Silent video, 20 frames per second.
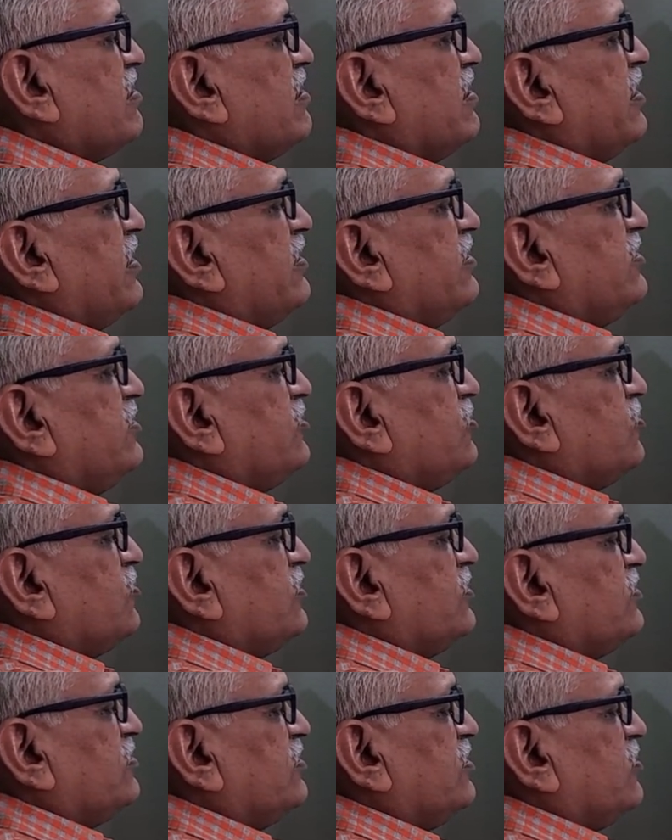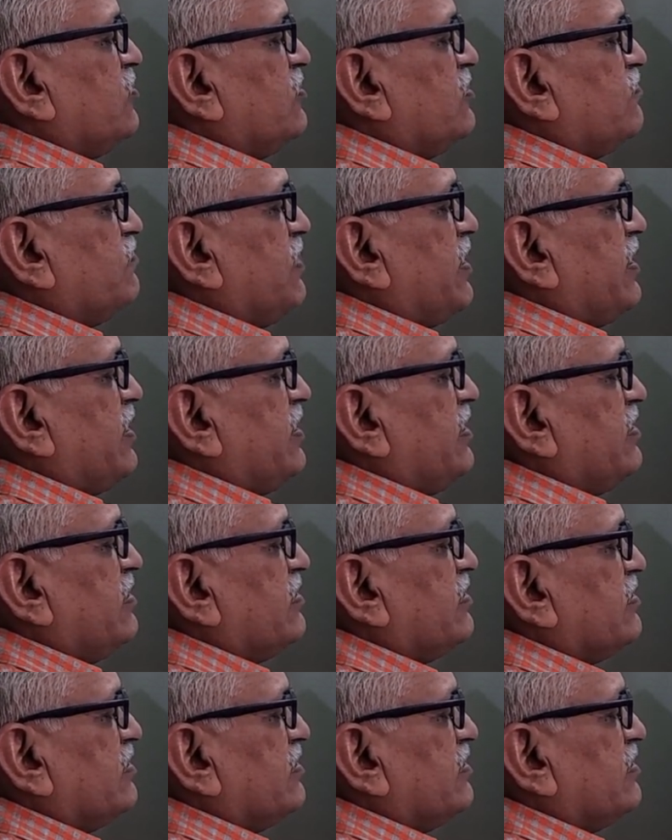a0 is given by